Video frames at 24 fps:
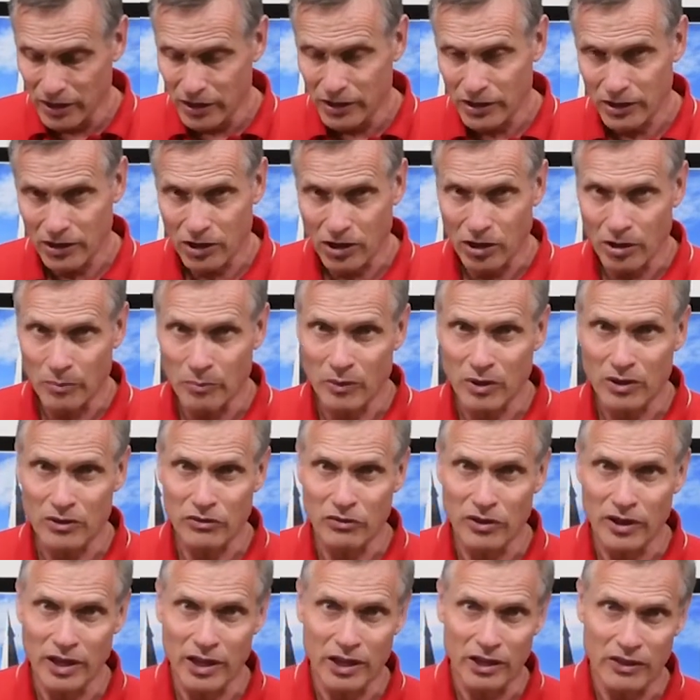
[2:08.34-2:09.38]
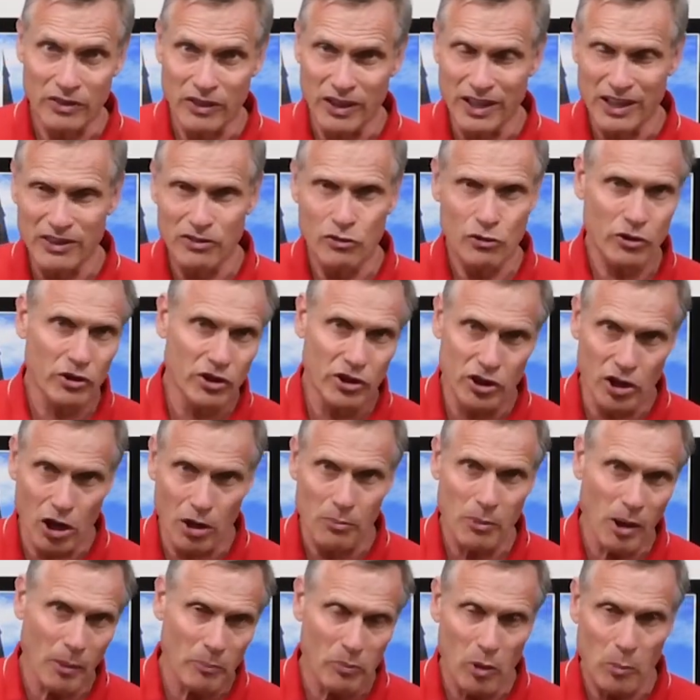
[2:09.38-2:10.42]
because um, they, they either
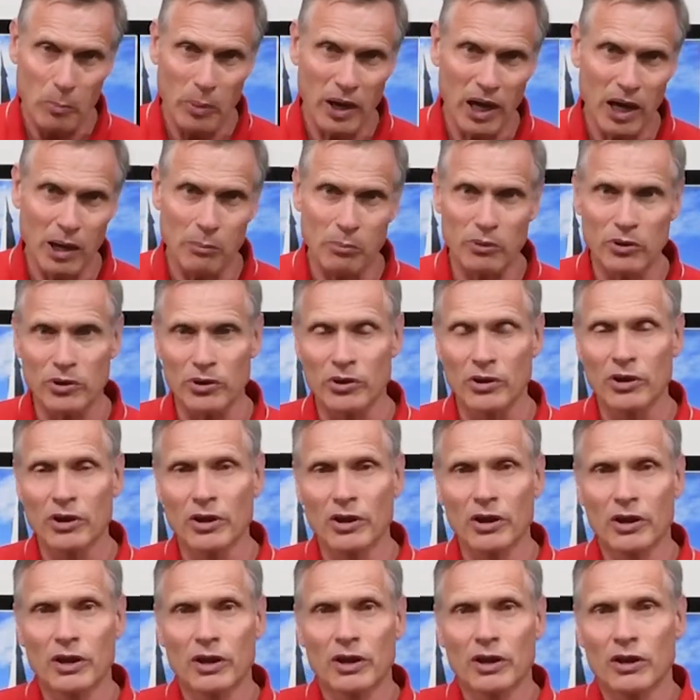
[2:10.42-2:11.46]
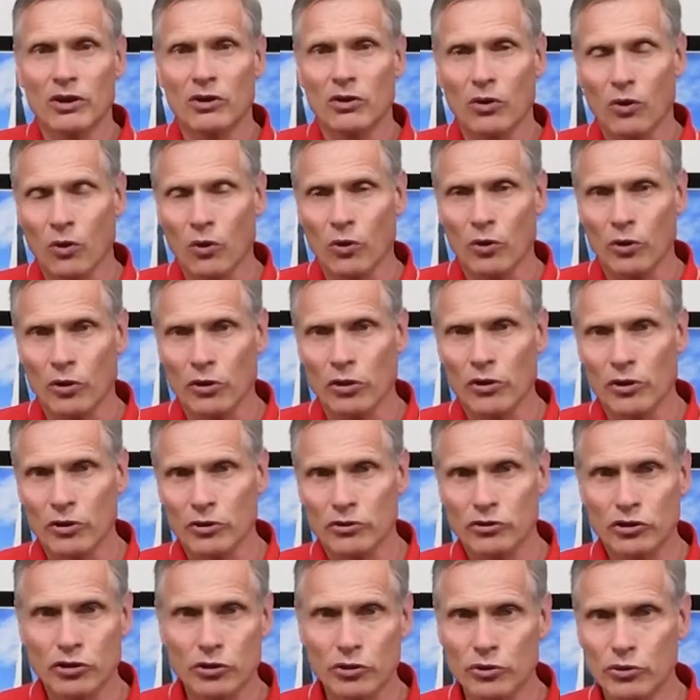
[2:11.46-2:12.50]
gum up the paper or they're
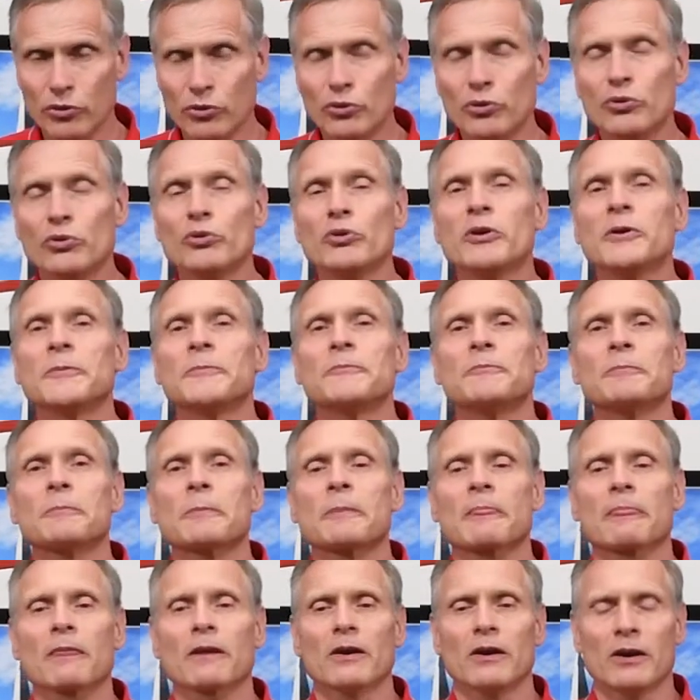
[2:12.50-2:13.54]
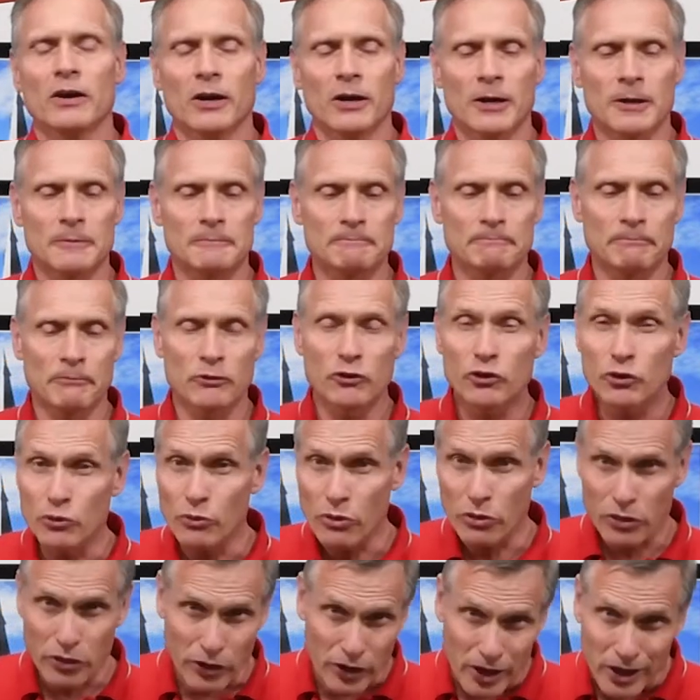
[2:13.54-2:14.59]
too um, too
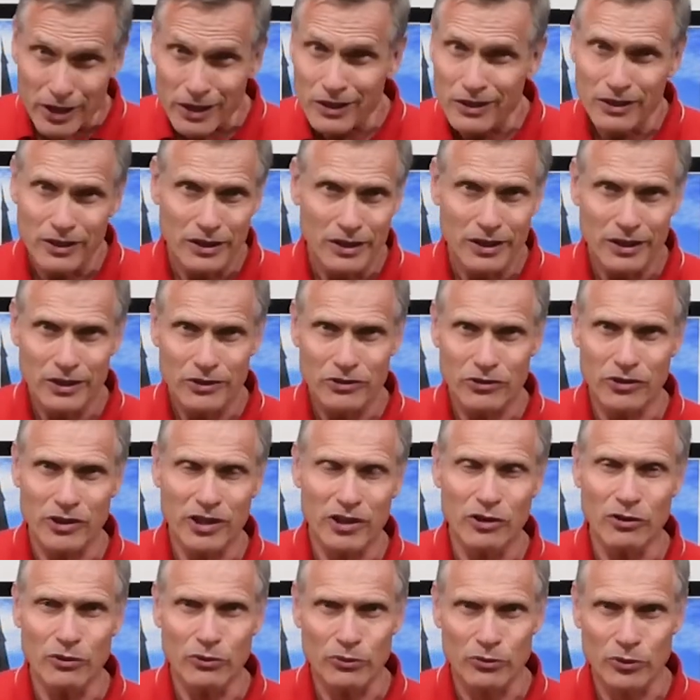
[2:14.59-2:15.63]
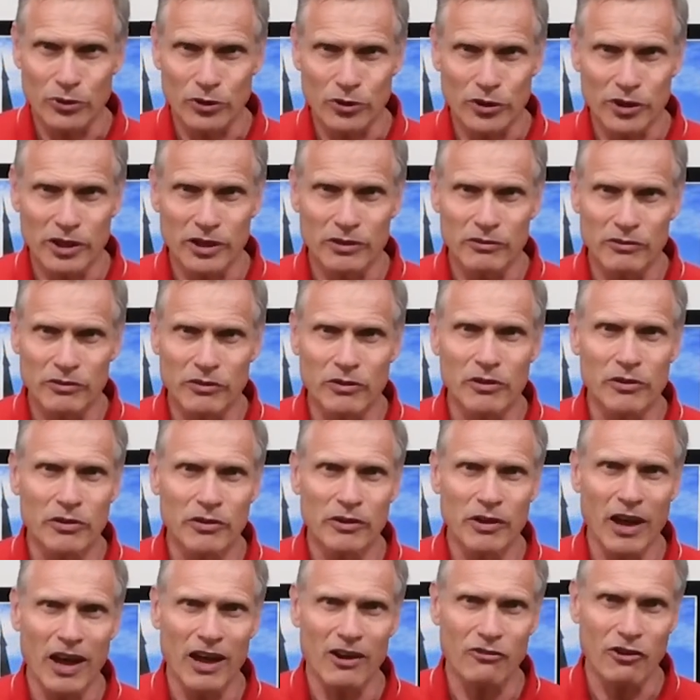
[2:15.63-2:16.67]
thin, so they don't really
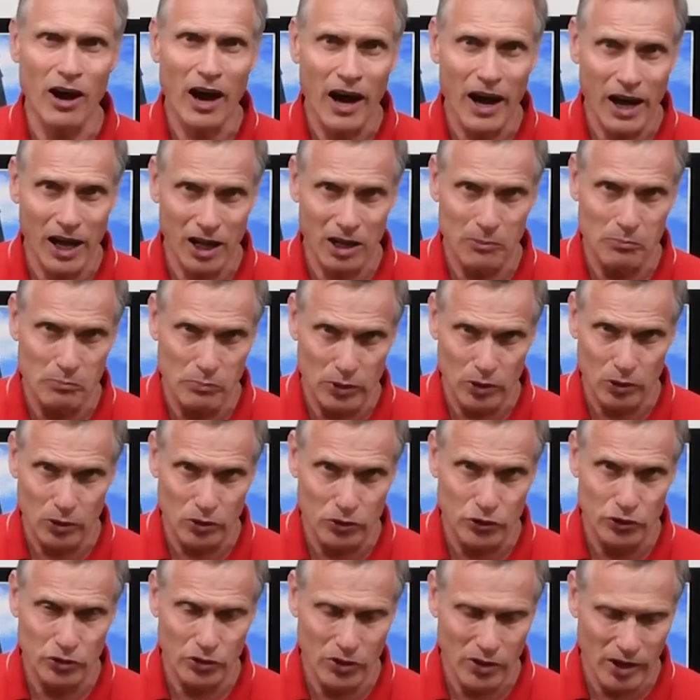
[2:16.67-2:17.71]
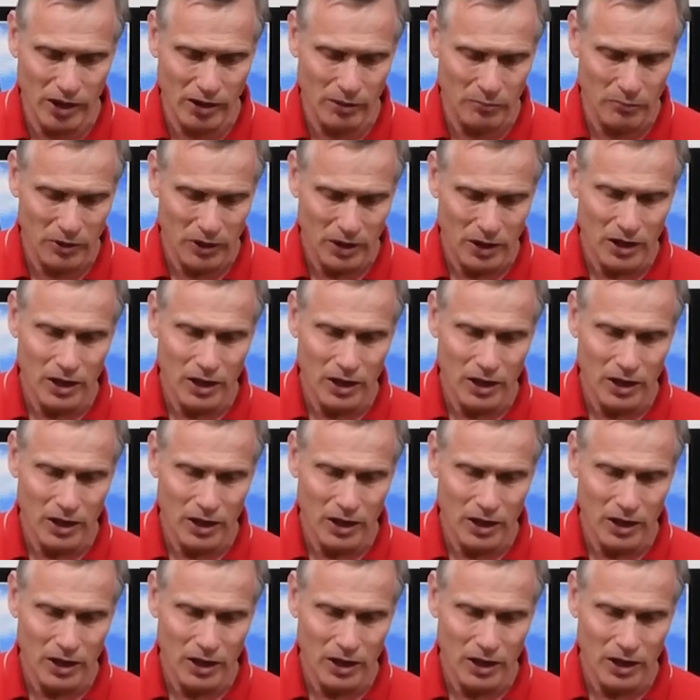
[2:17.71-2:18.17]
have a high build to them.